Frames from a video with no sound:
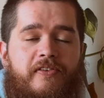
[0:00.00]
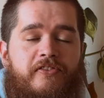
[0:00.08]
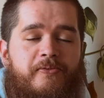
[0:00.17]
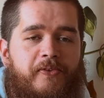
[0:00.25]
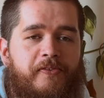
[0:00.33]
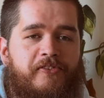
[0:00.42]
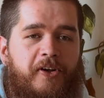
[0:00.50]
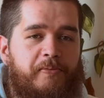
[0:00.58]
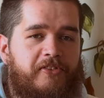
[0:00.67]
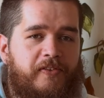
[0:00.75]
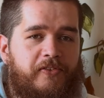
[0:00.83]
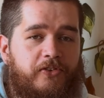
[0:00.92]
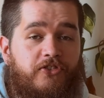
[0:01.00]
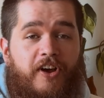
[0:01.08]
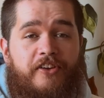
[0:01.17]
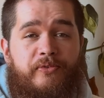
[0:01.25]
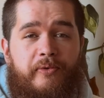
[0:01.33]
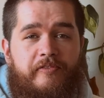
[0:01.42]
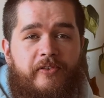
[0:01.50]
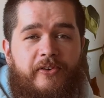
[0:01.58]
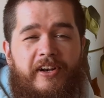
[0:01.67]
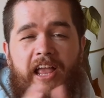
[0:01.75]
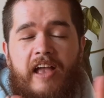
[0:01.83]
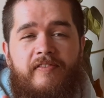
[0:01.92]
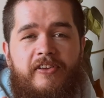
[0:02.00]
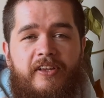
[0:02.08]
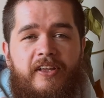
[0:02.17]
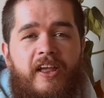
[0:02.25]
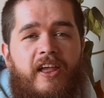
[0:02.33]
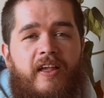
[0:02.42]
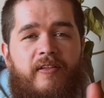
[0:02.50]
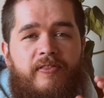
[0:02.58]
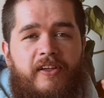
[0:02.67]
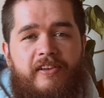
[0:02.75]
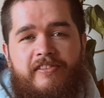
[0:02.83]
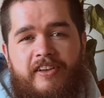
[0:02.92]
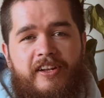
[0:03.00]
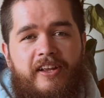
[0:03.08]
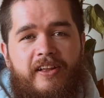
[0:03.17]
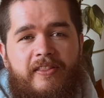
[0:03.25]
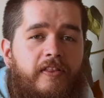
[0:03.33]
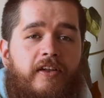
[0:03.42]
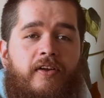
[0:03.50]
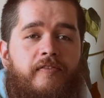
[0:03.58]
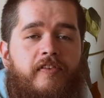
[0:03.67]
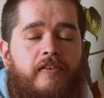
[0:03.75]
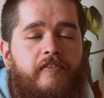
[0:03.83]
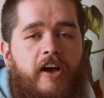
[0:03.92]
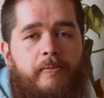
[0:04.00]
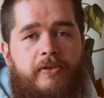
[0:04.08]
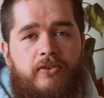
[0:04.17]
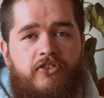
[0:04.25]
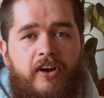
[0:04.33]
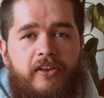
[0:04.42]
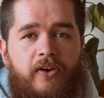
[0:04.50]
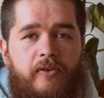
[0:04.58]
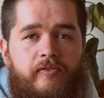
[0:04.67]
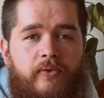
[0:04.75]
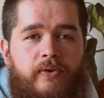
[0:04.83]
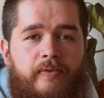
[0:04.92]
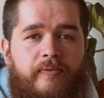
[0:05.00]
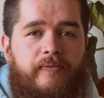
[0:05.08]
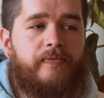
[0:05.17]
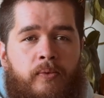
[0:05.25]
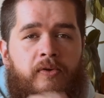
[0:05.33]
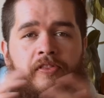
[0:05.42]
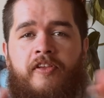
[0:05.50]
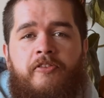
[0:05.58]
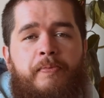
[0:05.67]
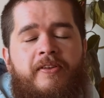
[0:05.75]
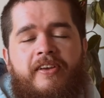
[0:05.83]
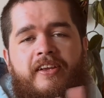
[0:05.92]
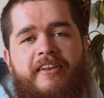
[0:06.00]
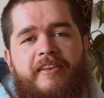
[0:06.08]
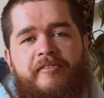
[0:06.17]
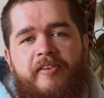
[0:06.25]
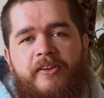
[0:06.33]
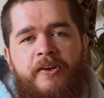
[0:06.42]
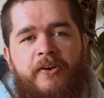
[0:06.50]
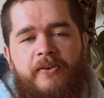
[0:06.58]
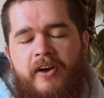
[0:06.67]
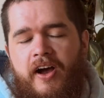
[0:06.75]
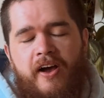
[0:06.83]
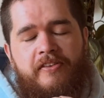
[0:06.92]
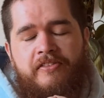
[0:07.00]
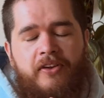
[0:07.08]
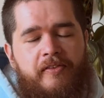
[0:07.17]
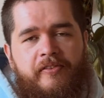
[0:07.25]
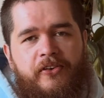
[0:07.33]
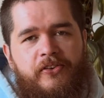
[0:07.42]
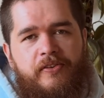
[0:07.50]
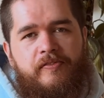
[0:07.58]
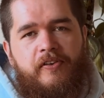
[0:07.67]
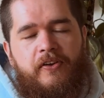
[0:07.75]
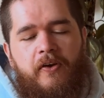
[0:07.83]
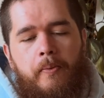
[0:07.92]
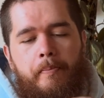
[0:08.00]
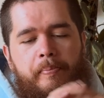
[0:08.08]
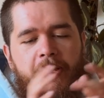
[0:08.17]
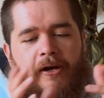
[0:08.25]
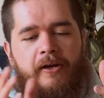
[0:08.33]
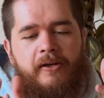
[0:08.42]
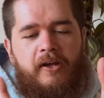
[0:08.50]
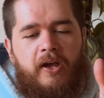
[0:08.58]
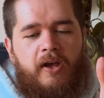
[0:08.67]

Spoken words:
of some rooftops if you're trying to avoid having things in it they don't fit the vibe that you're trying to go for. With this particular photo, it's not a very good photo, but